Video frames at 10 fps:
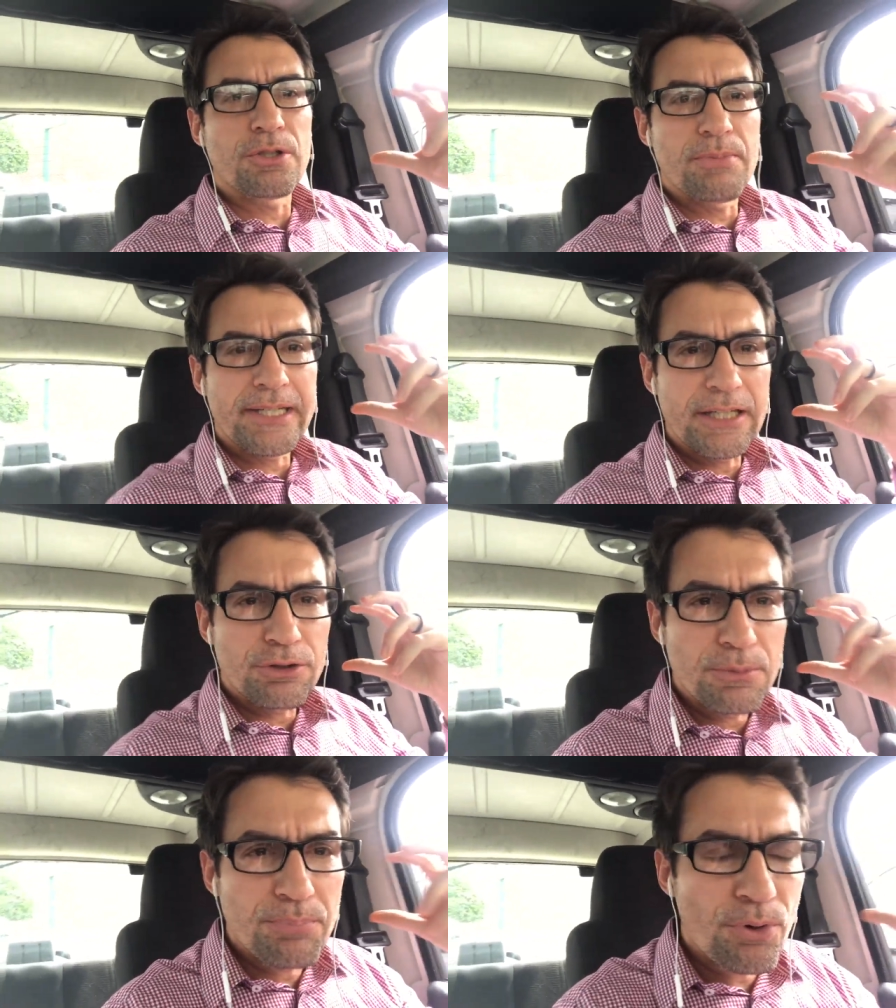to
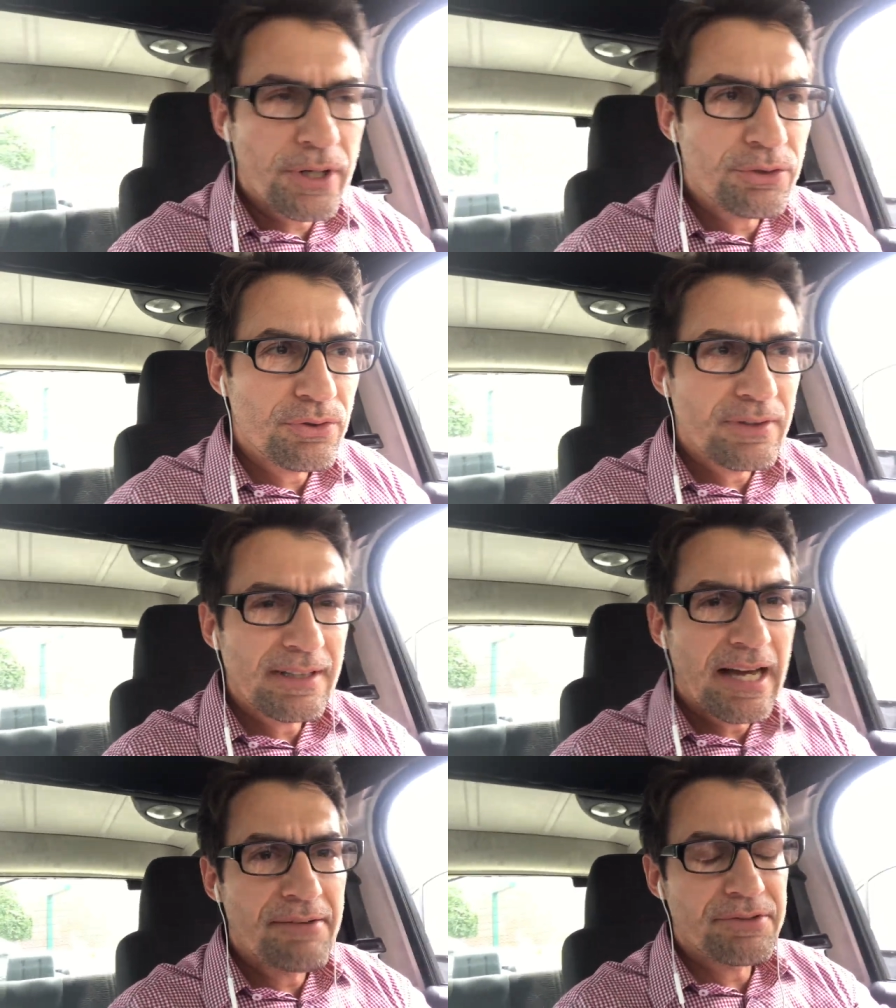begin to pour into
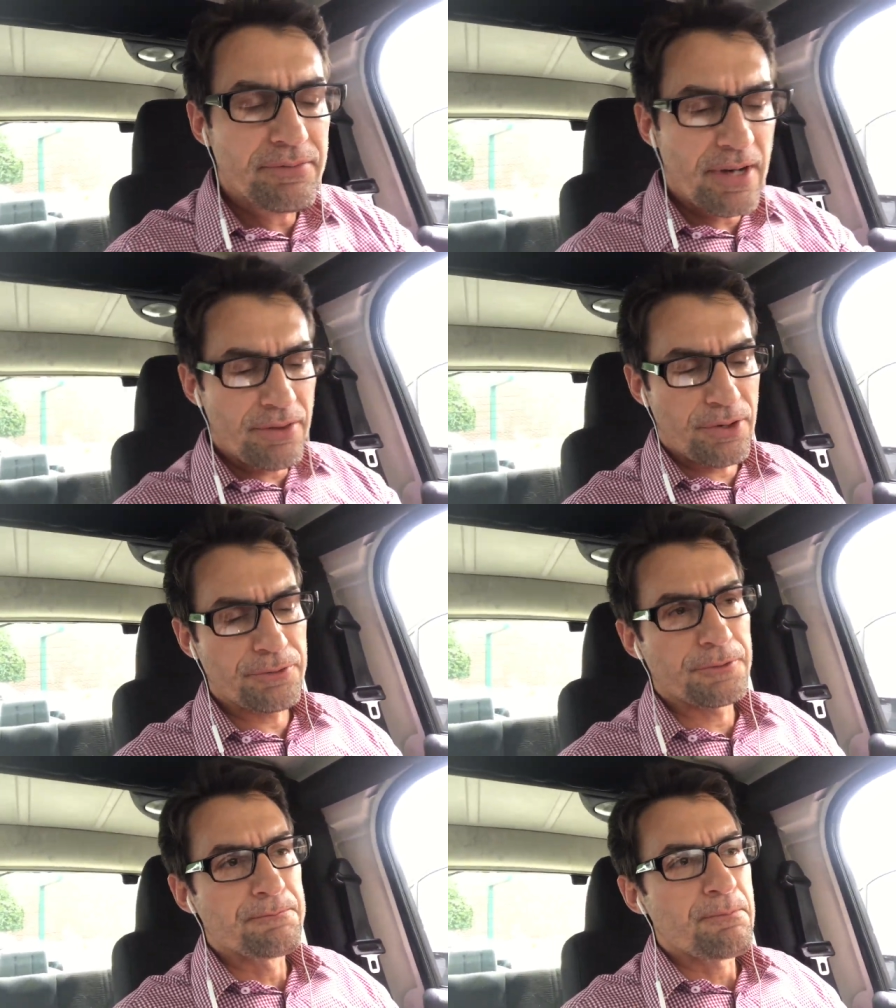the lives of
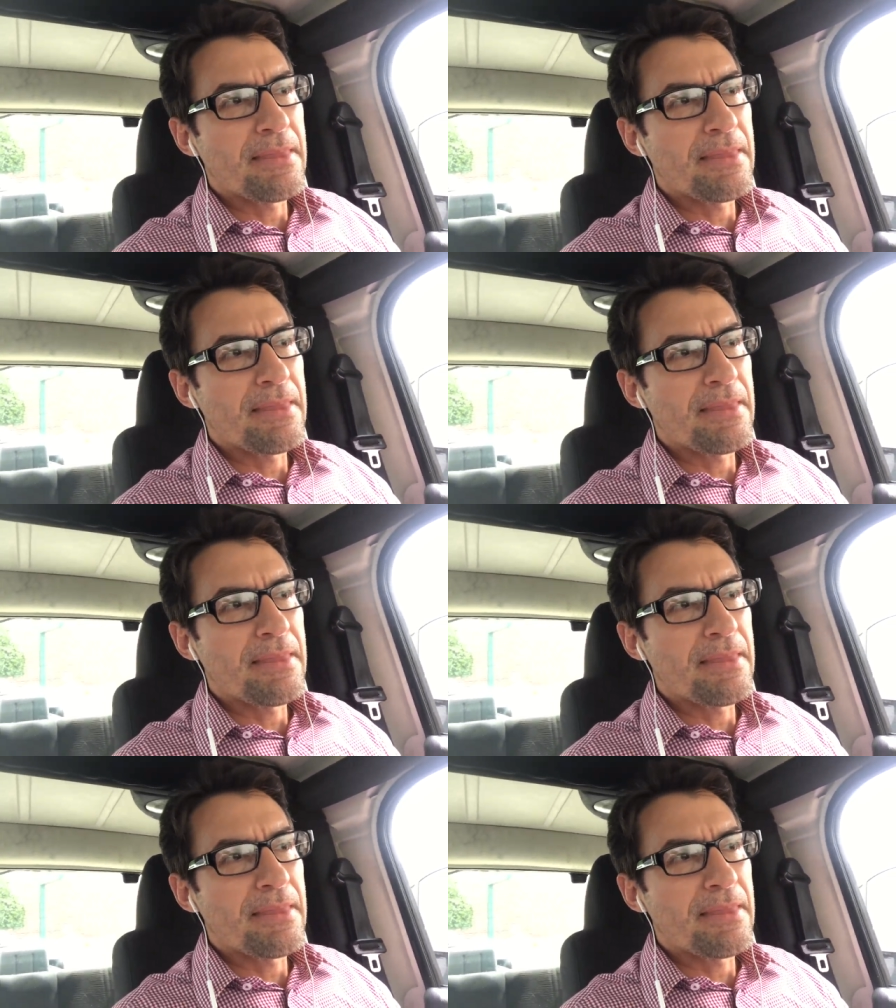others.